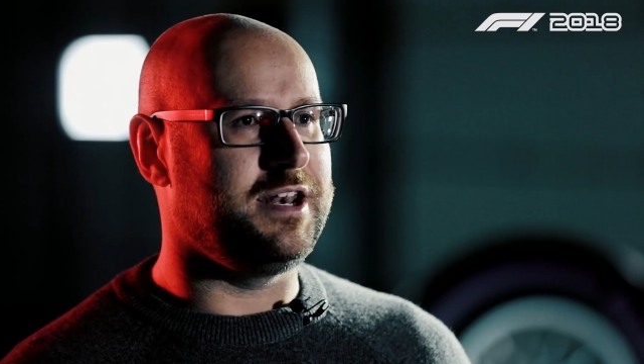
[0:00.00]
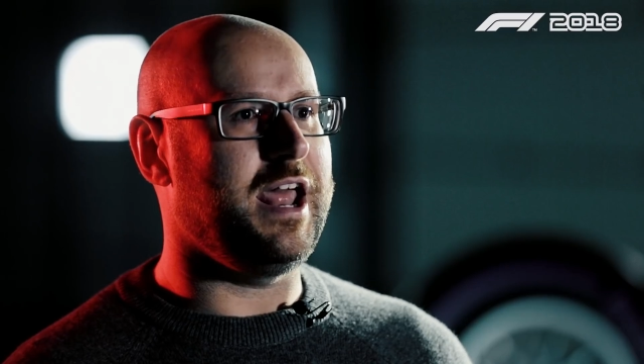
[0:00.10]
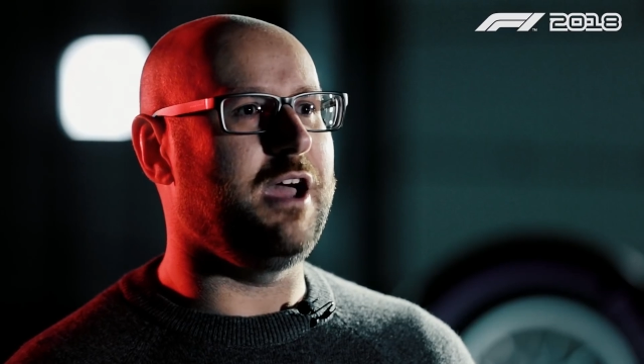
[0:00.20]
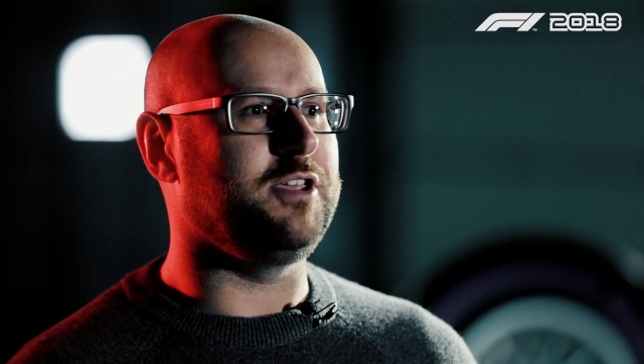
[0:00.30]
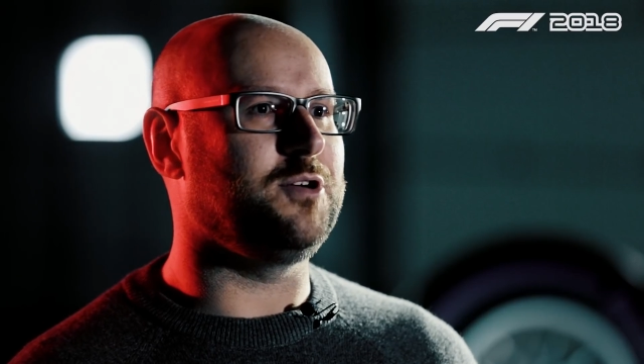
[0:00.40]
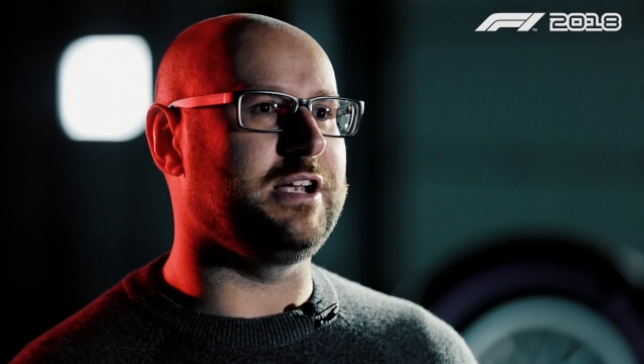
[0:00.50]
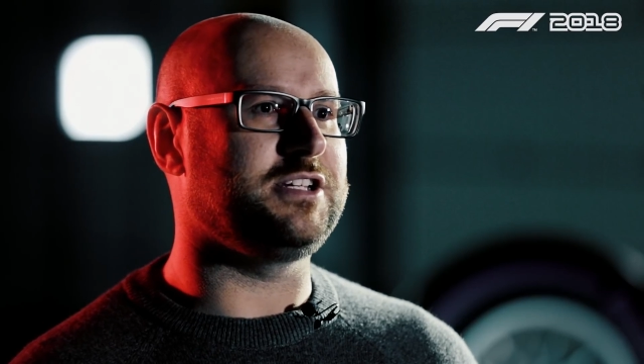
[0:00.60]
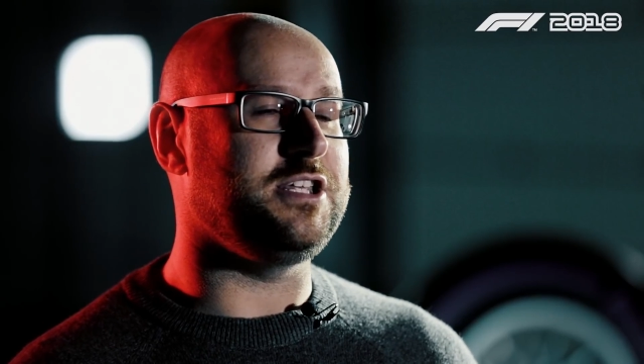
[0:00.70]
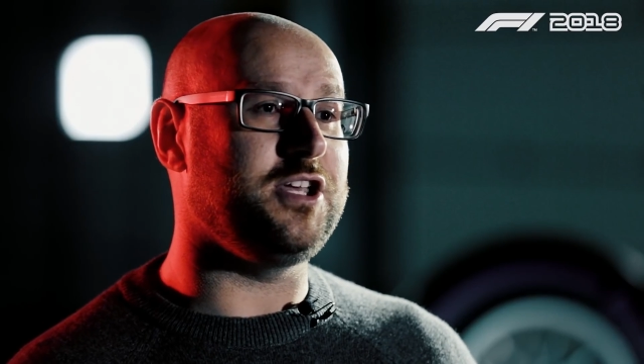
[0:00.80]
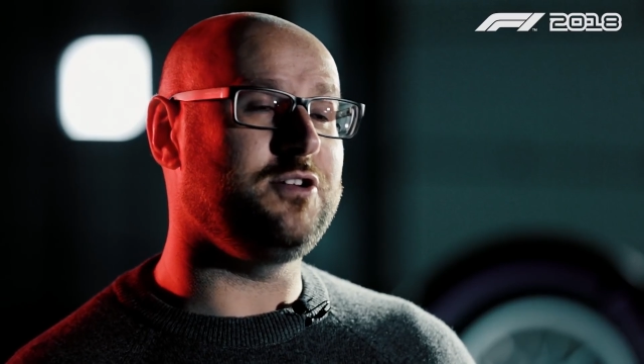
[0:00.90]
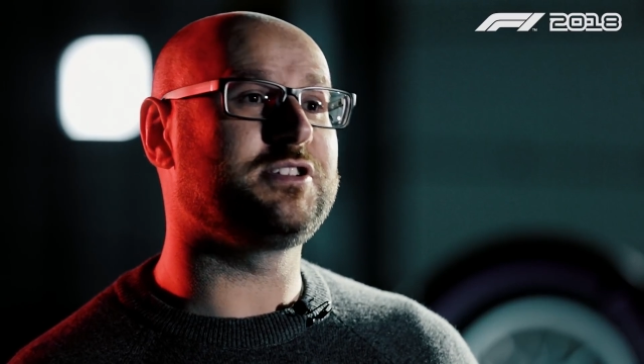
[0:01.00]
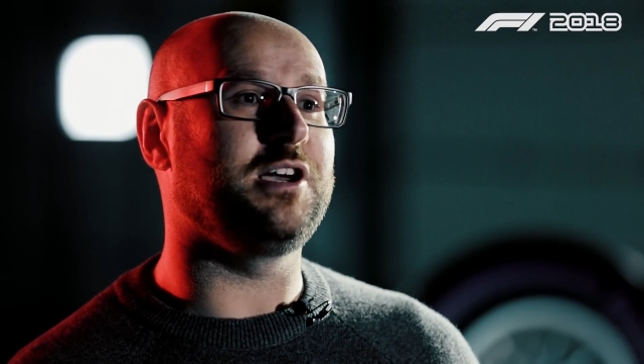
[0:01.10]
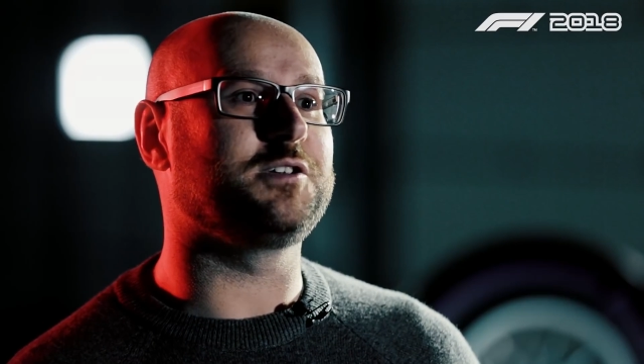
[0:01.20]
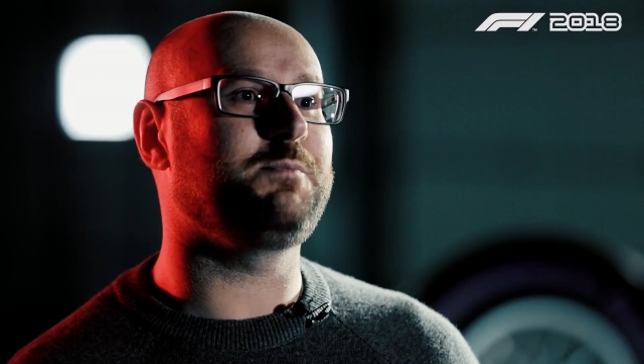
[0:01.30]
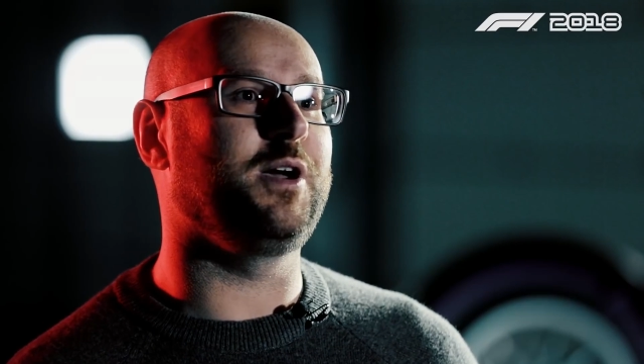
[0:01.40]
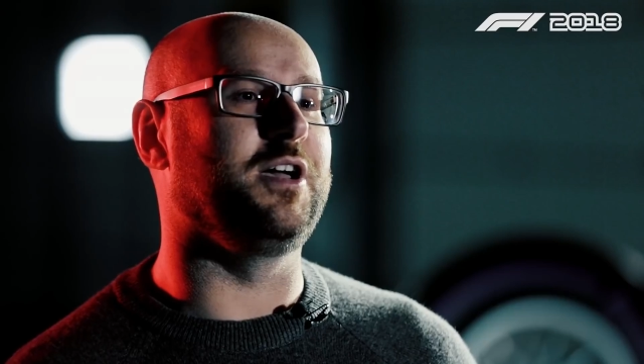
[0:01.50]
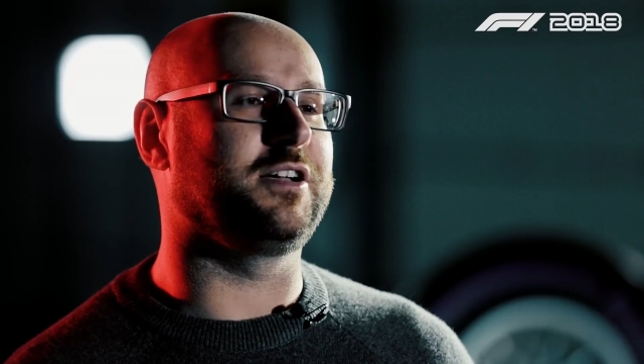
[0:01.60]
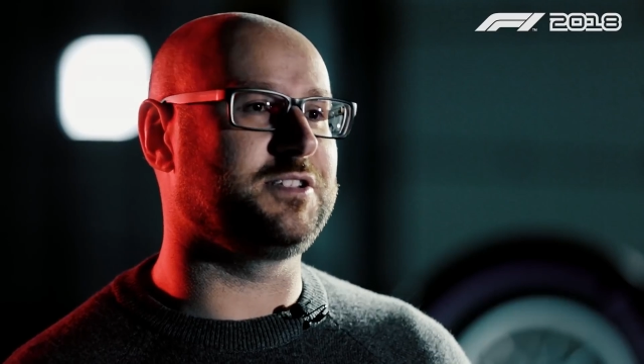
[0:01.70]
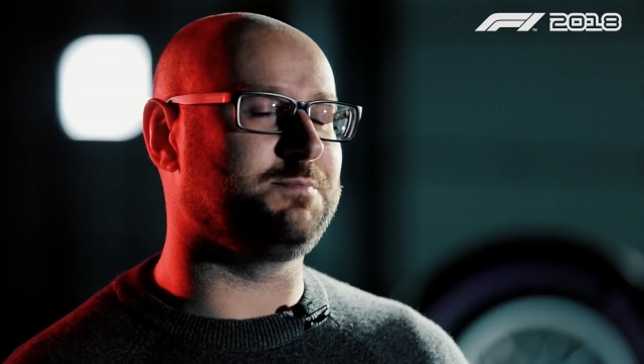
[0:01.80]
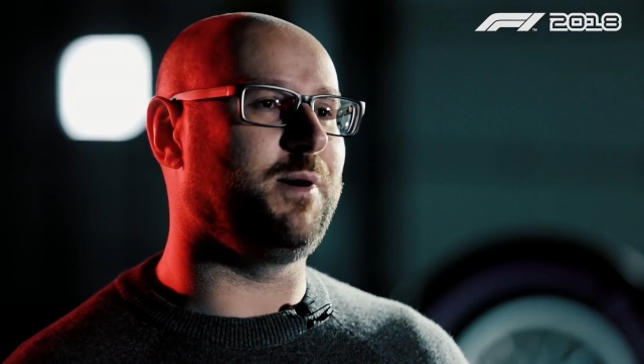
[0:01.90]
Now you actually use those
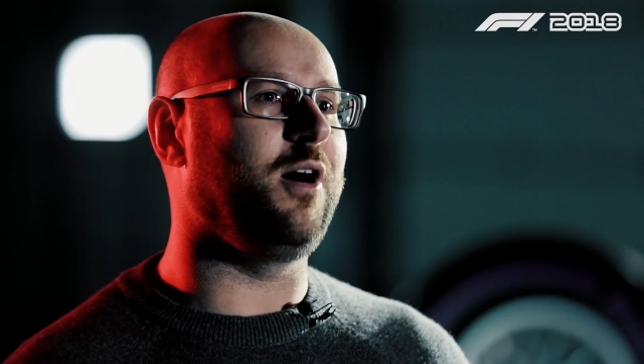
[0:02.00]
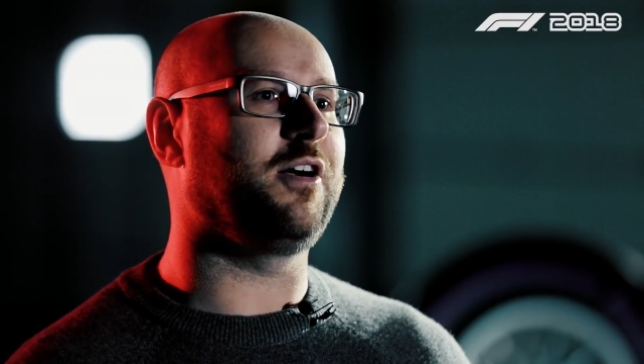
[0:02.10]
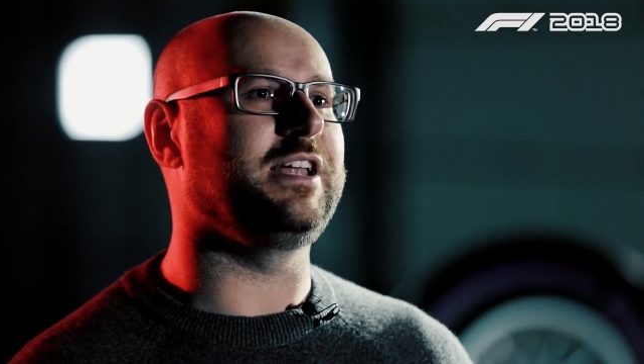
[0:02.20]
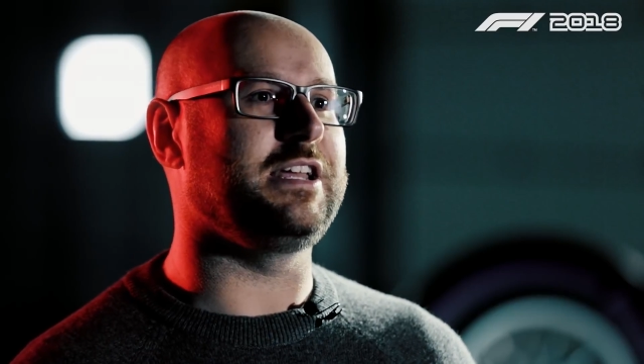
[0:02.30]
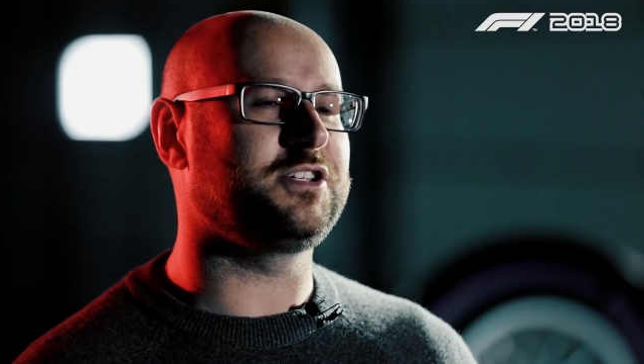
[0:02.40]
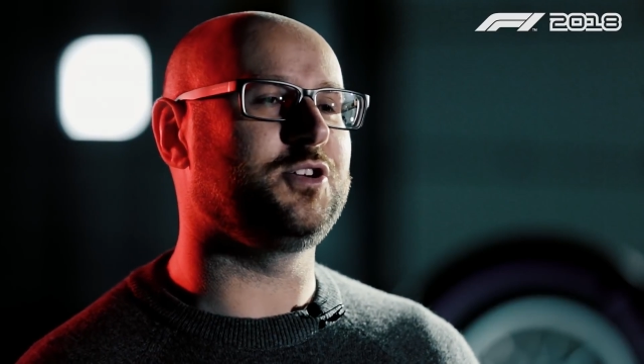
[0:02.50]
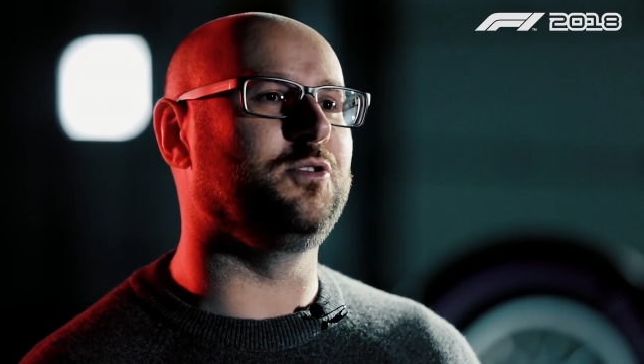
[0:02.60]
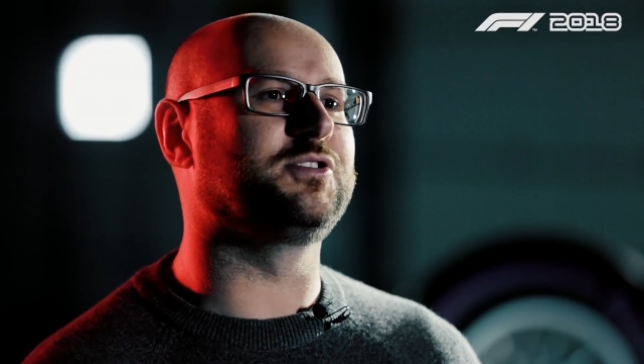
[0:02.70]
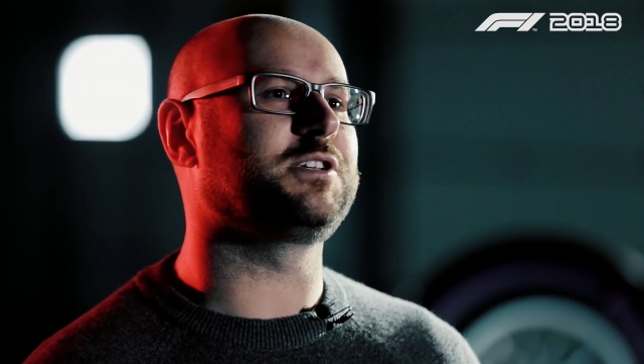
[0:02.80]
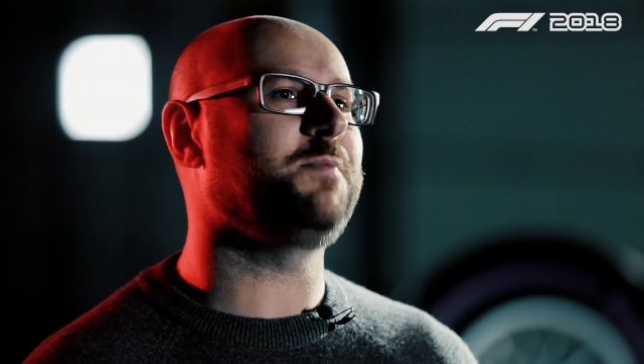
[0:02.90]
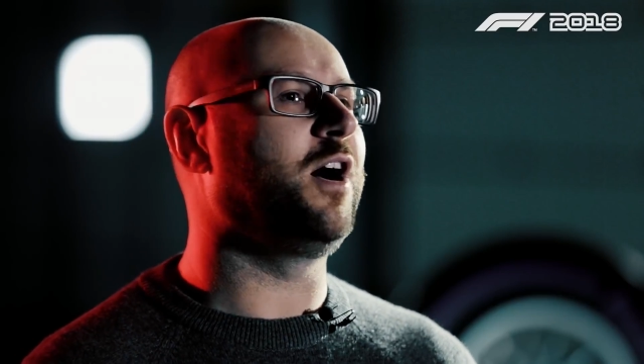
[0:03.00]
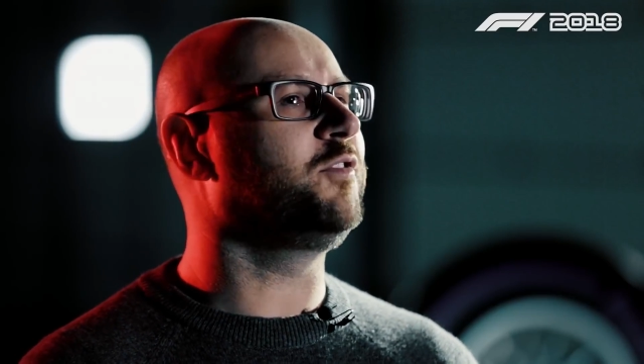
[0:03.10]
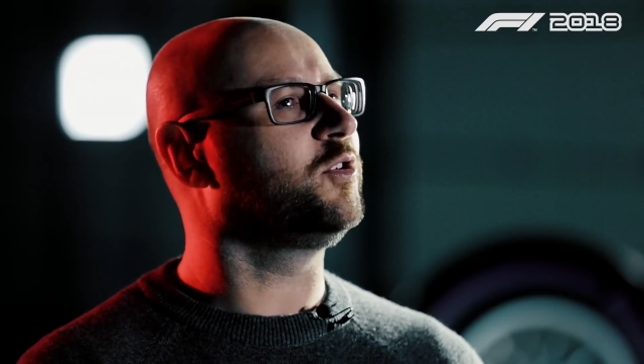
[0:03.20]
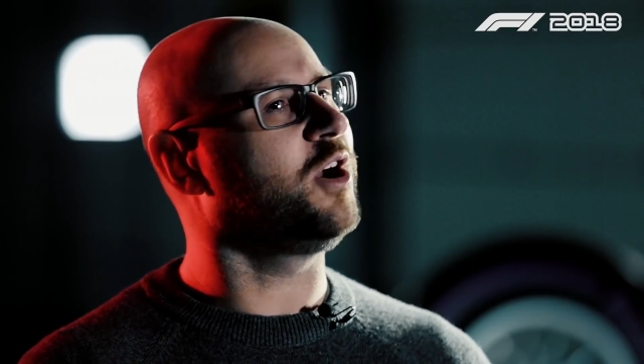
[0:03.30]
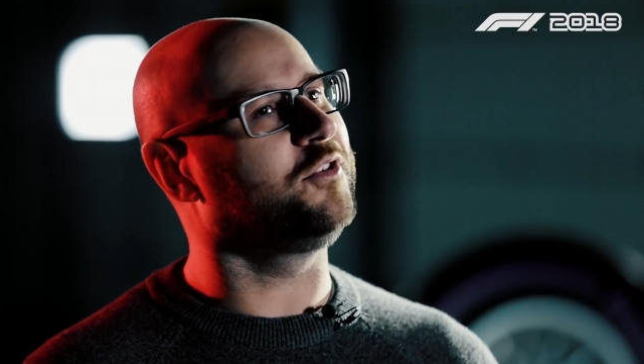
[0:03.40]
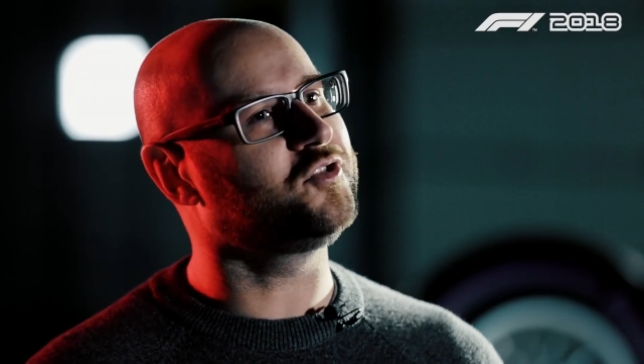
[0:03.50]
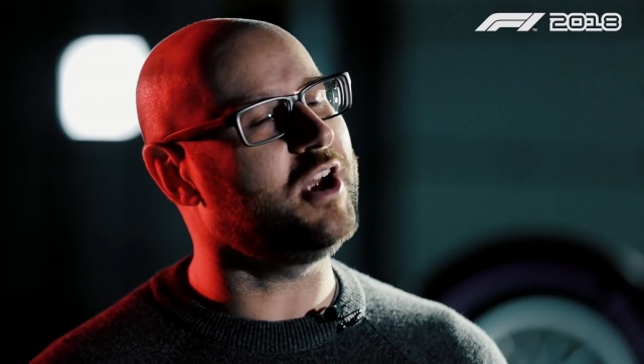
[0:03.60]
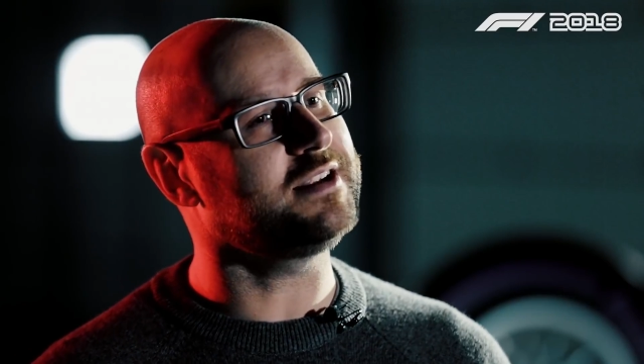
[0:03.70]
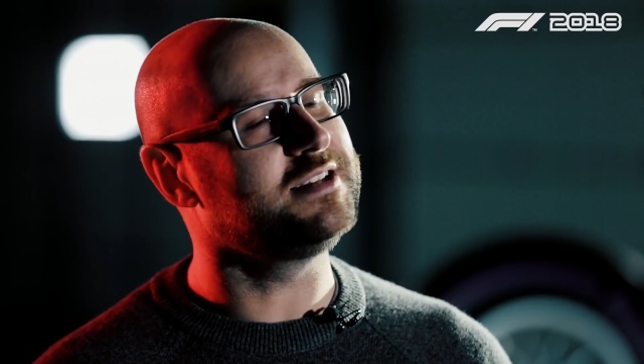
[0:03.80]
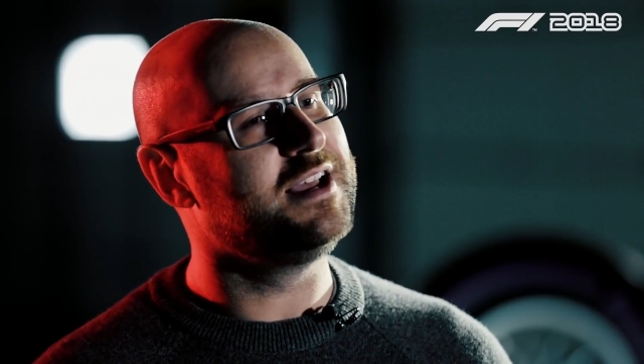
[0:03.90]
perks as bargaining tools as part of your
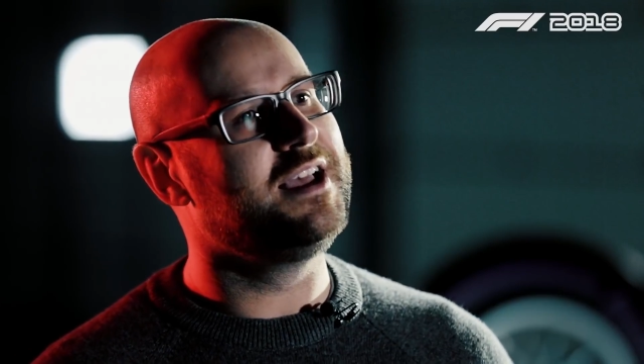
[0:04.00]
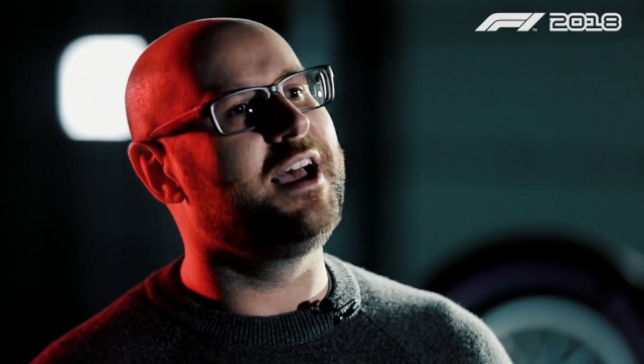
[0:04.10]
contract.